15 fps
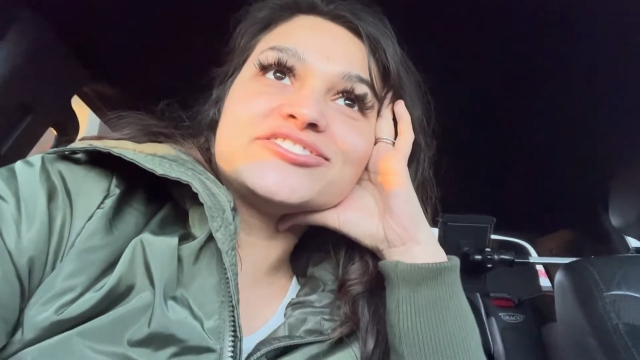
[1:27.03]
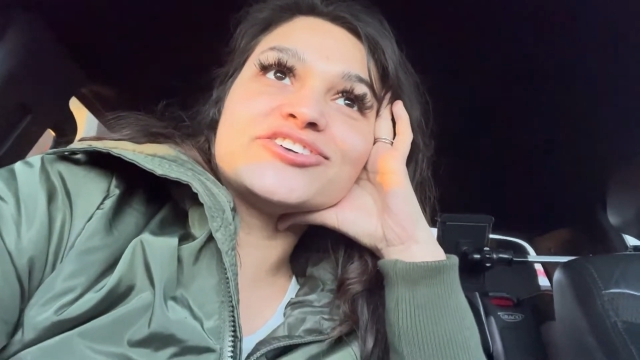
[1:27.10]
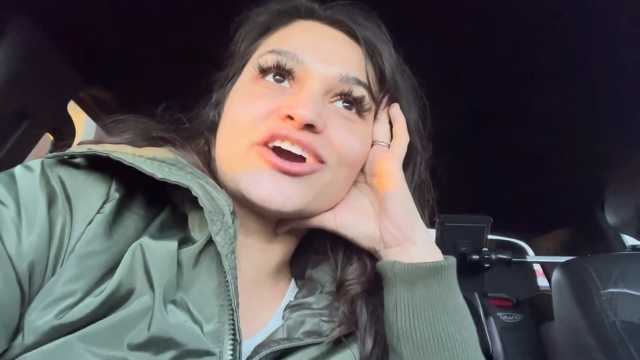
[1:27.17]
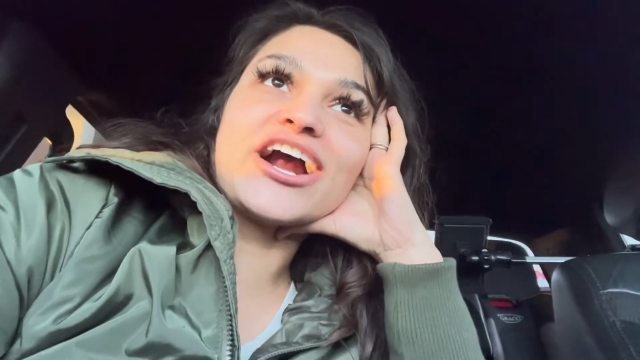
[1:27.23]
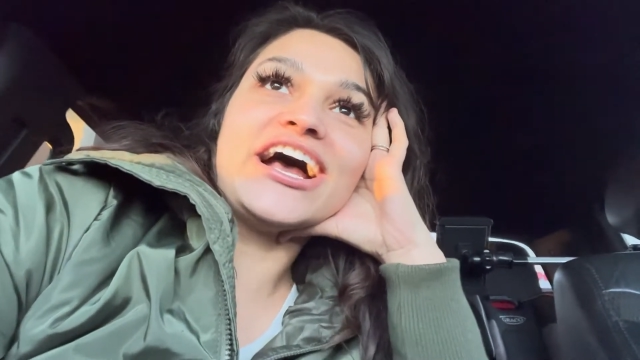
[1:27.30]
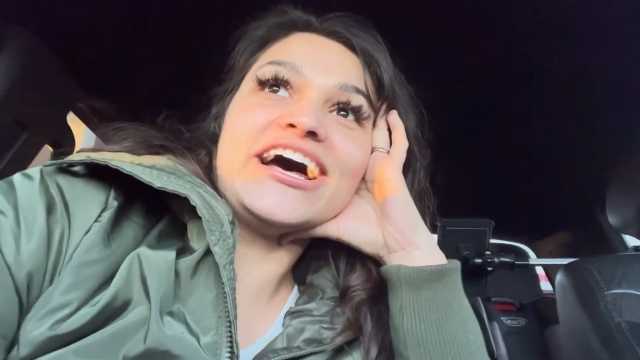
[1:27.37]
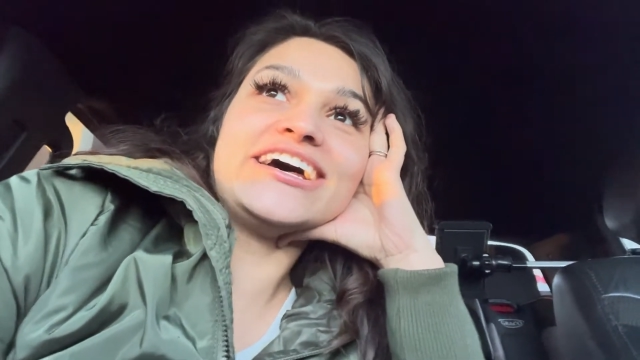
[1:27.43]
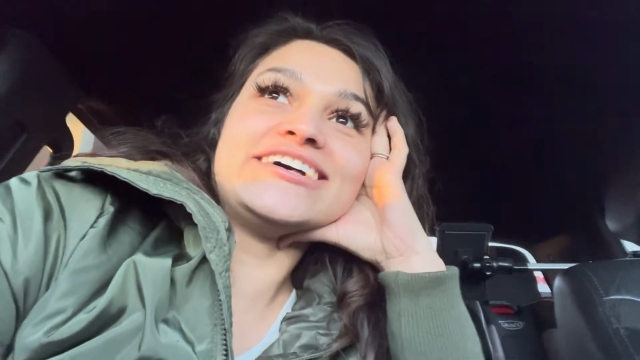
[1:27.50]

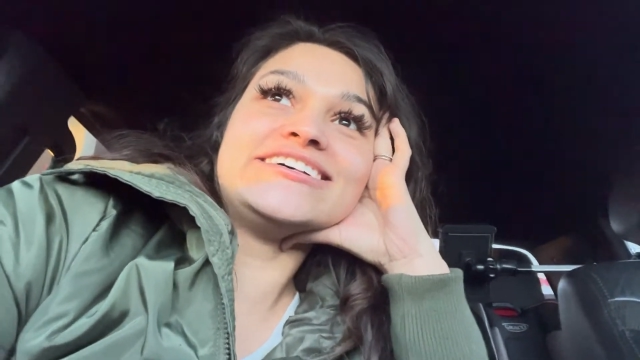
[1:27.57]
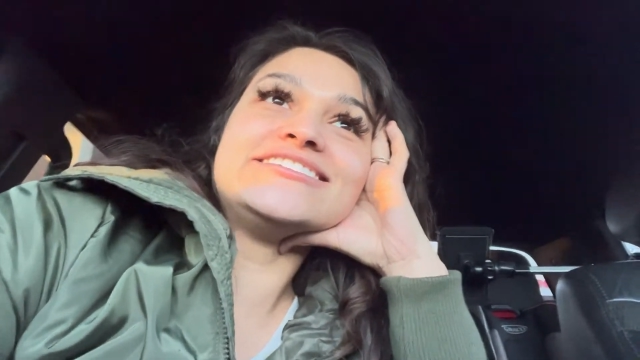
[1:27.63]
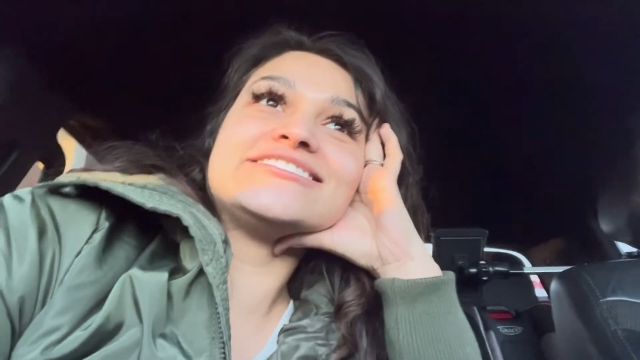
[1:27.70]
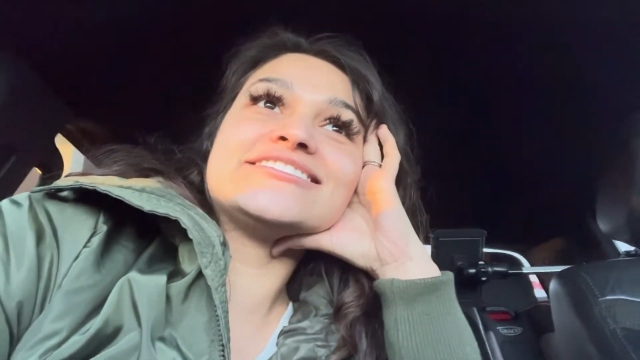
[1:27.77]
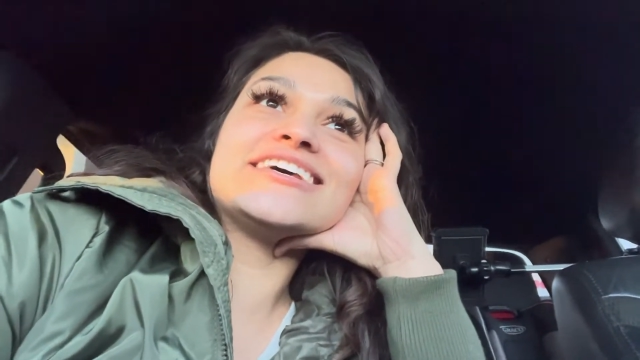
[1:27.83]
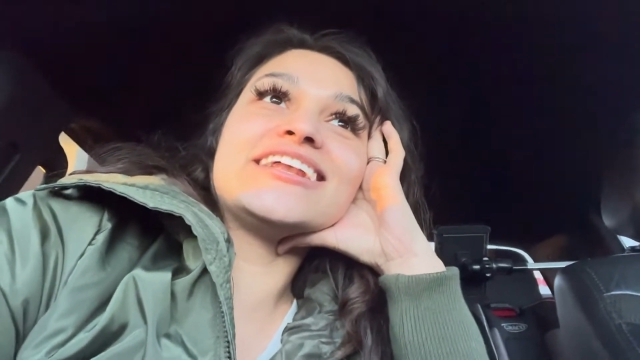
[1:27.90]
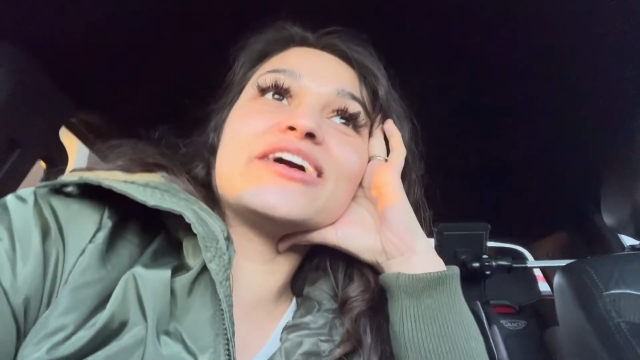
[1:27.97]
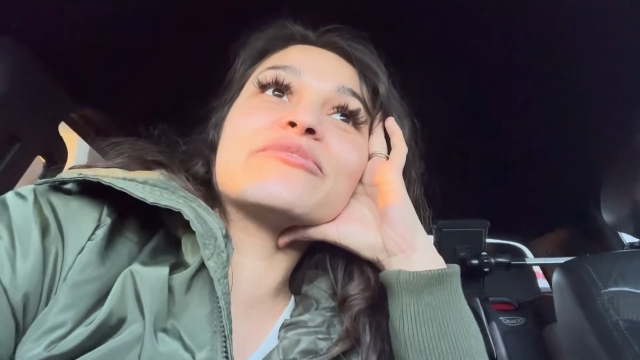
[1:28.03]

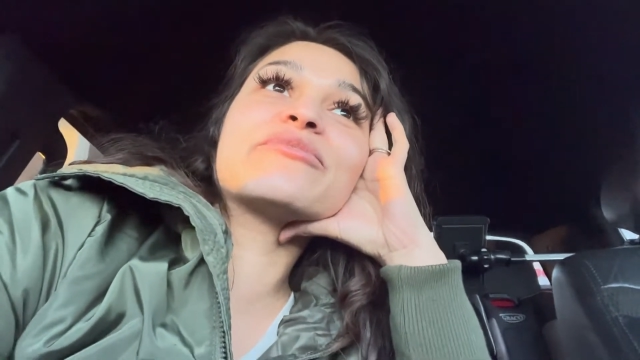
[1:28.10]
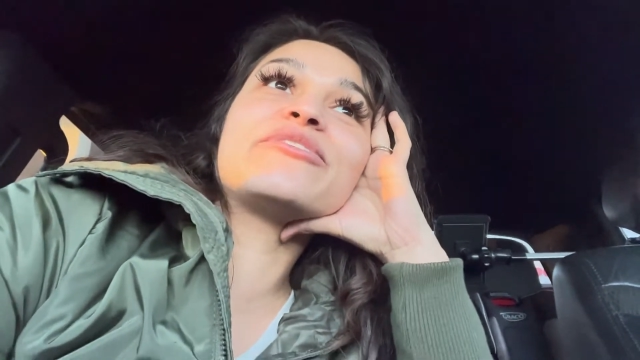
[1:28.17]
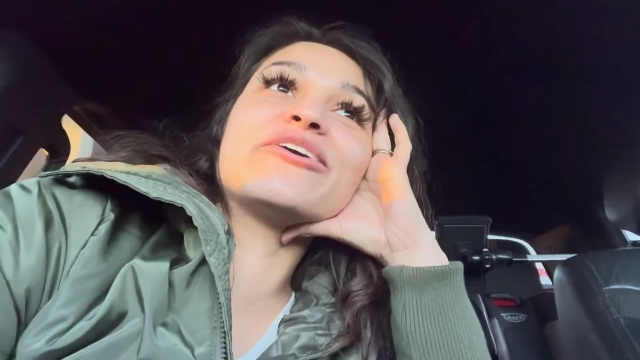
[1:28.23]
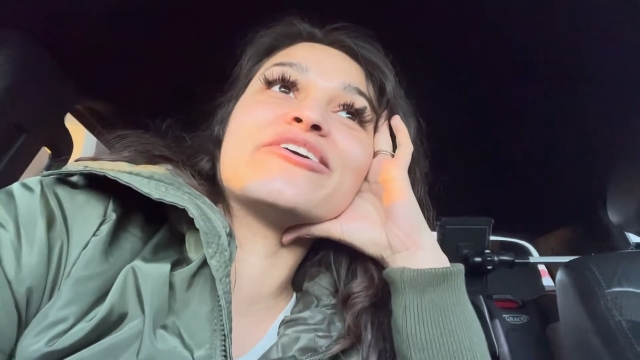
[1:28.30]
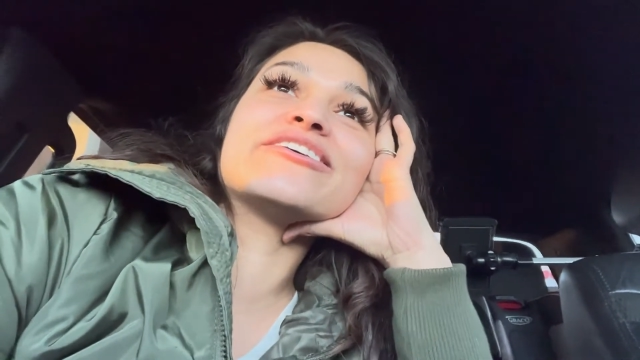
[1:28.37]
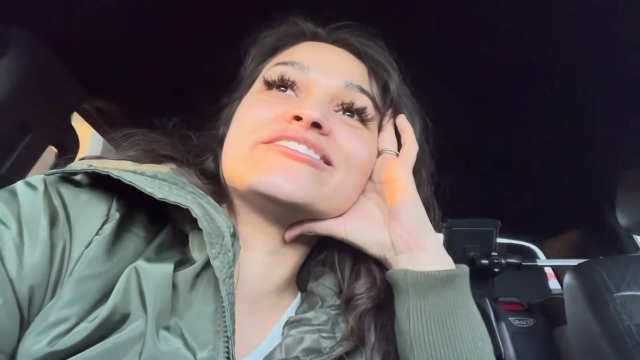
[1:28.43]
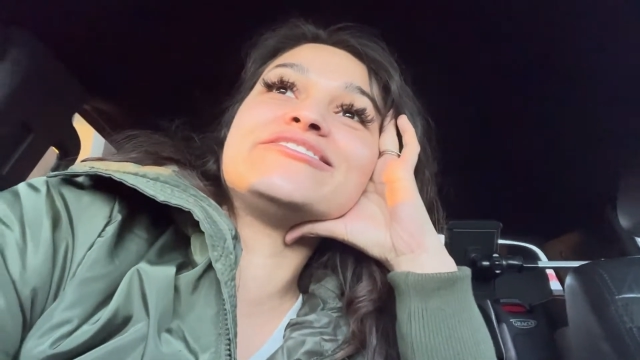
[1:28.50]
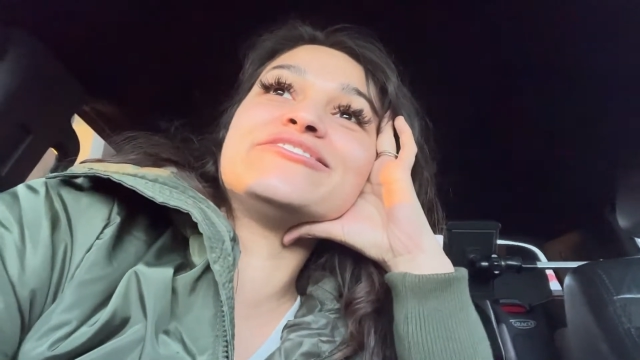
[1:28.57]
dress and I'm
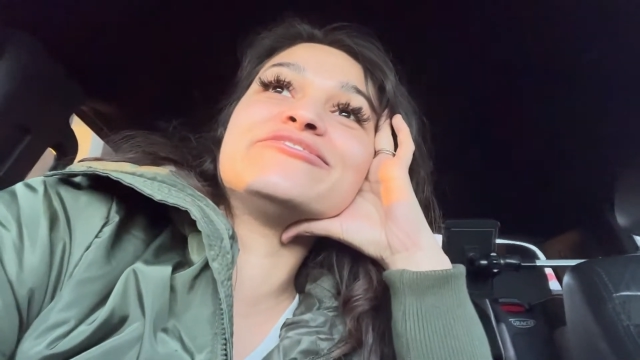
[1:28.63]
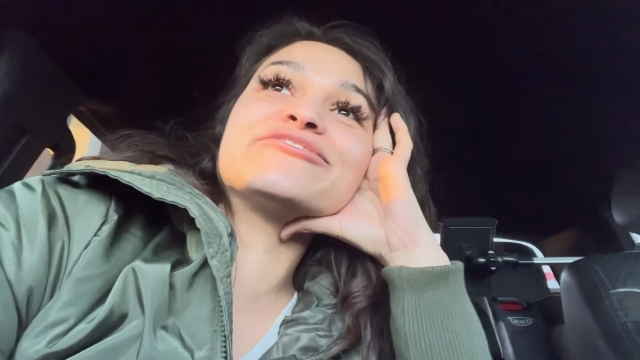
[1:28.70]
going to